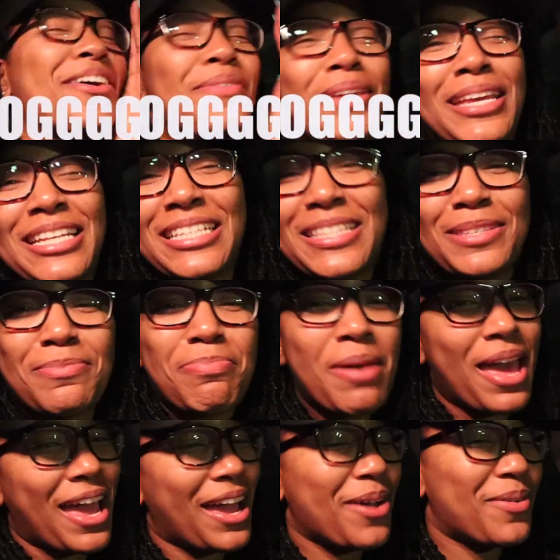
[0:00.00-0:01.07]
Lulu is
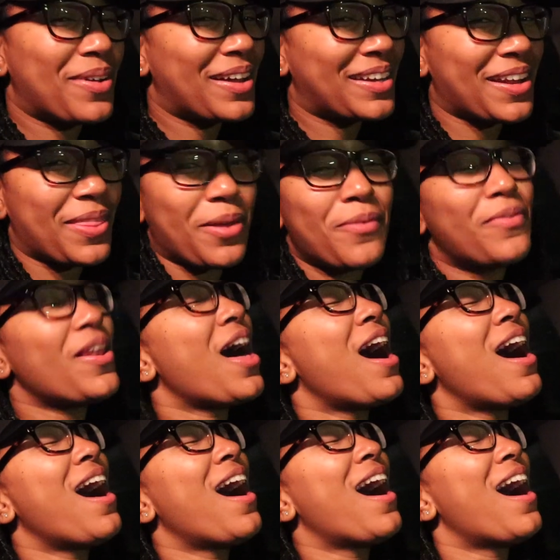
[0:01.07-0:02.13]
back with another
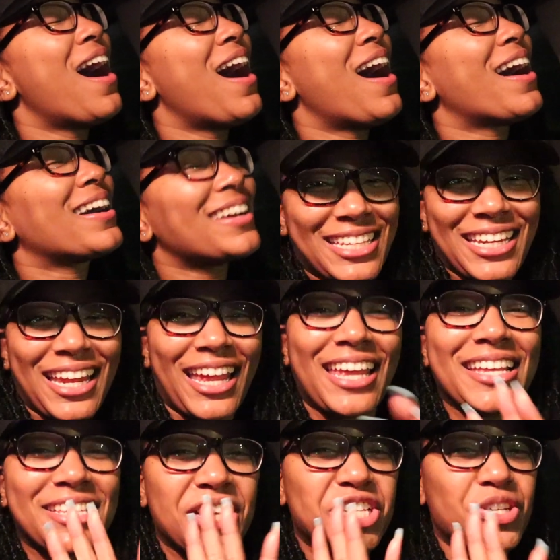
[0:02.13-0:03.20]
vlog. Today
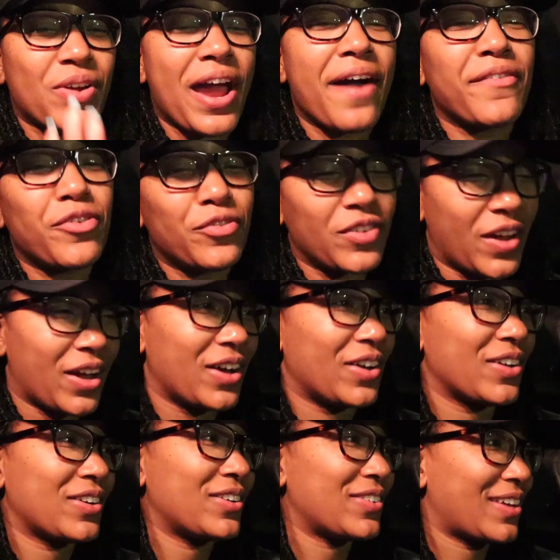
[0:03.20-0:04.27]
is a travel
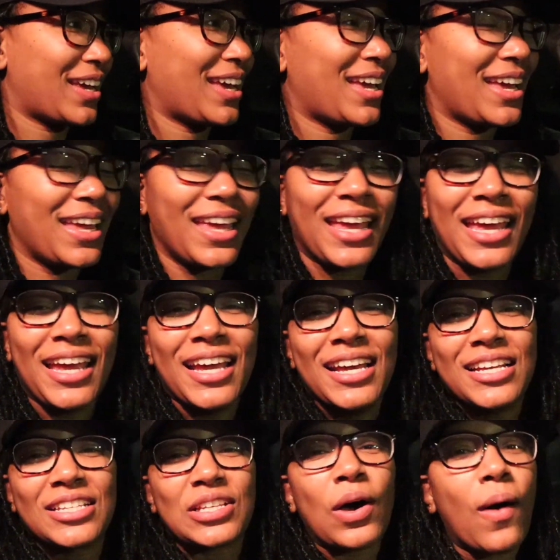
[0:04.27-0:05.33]
vlog, okay?
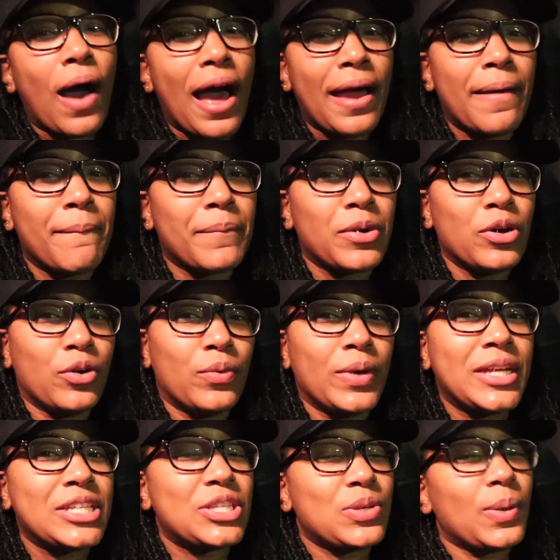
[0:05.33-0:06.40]
So I am
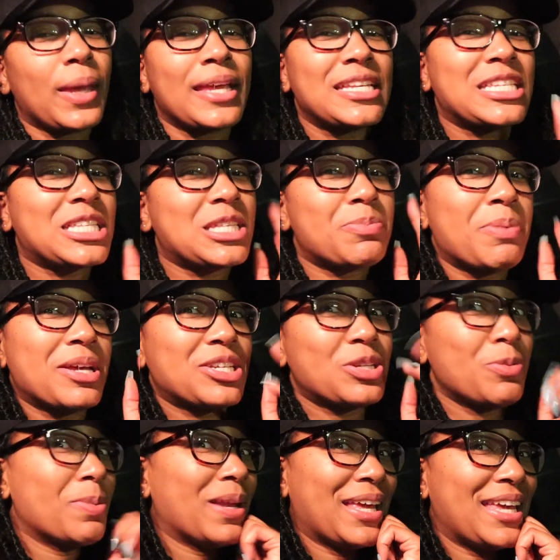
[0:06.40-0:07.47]
going to a
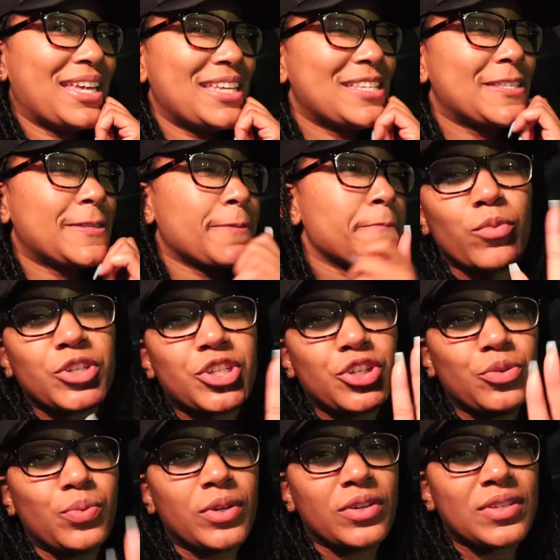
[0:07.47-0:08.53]
special place, which
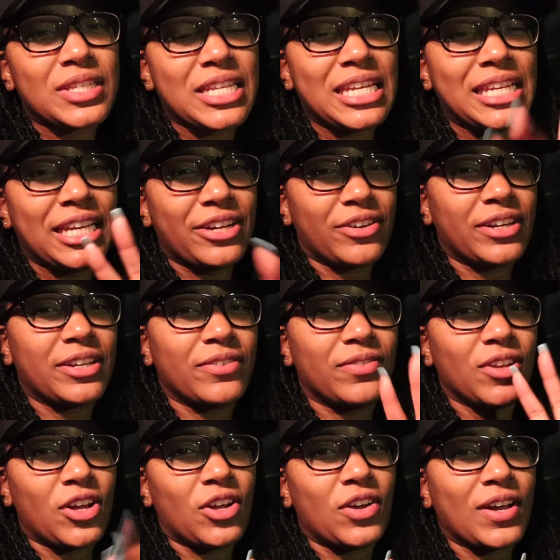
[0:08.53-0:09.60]
you will see later in the
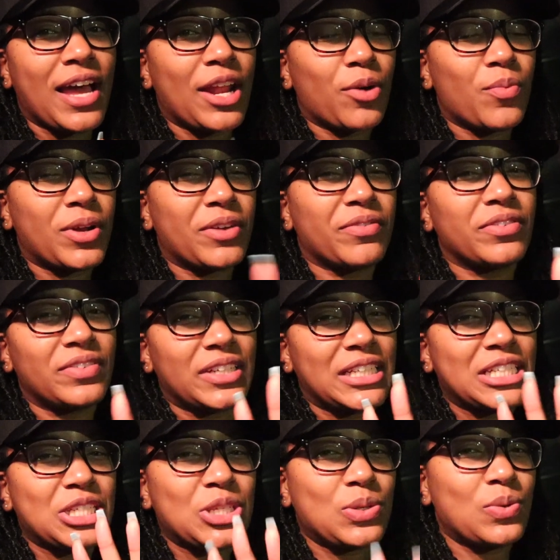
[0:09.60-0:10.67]
vlog. I don't want to reveal
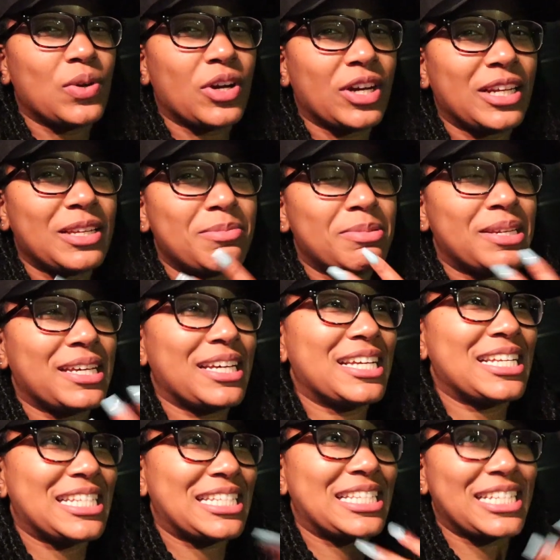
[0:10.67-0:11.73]
it too early
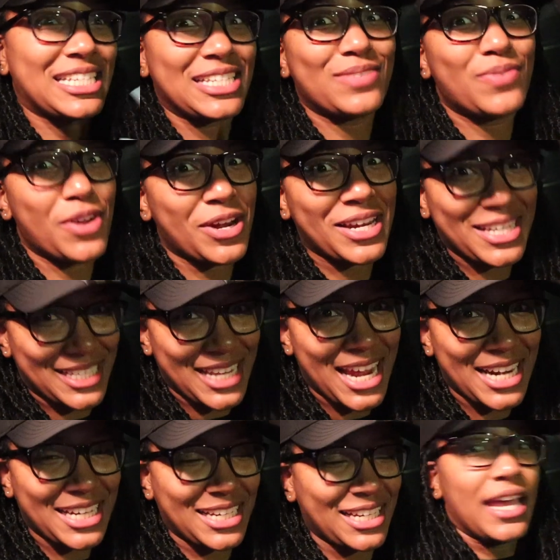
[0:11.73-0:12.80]
because this is very
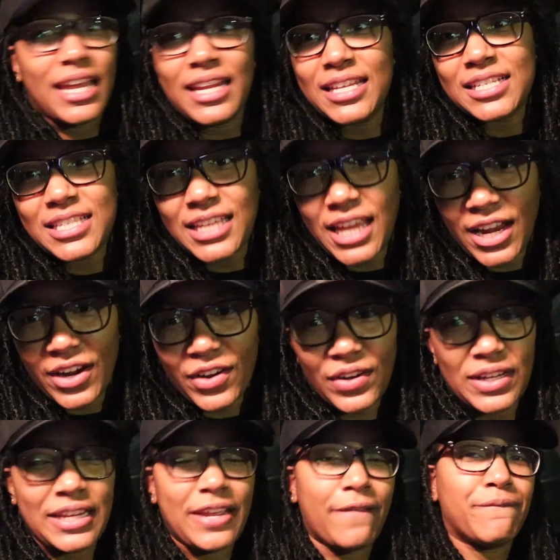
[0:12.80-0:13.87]
exciting. It is
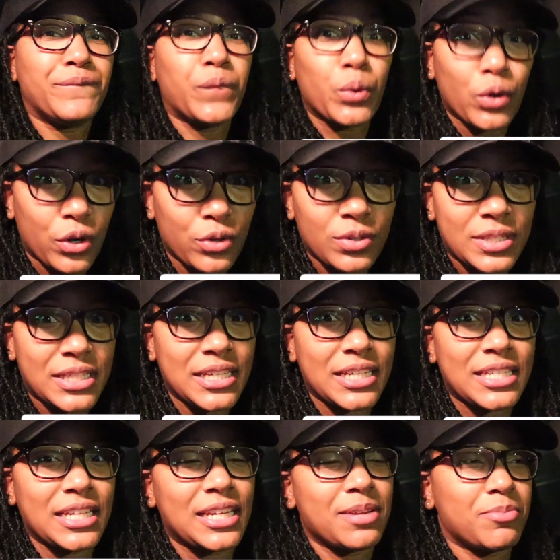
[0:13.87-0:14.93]
currently
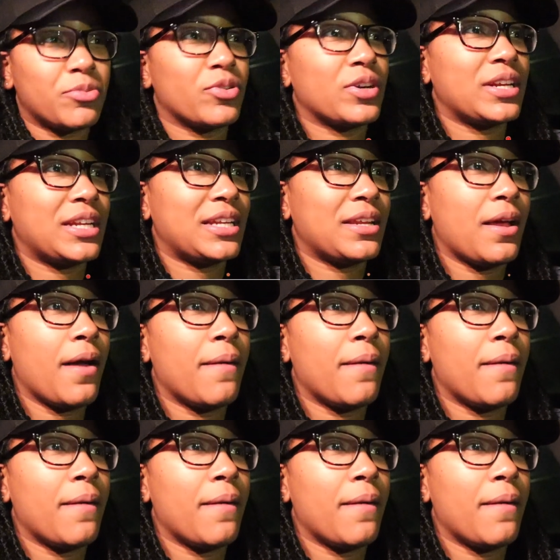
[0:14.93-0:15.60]
4.06 in the morning.